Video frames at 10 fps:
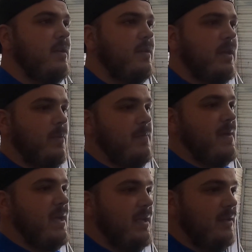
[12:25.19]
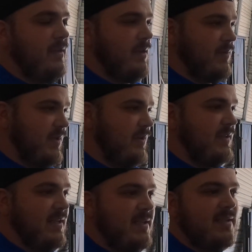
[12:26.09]
that we made that was
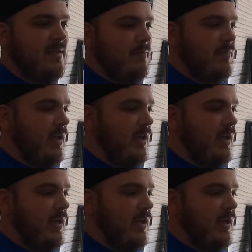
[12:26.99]
on decent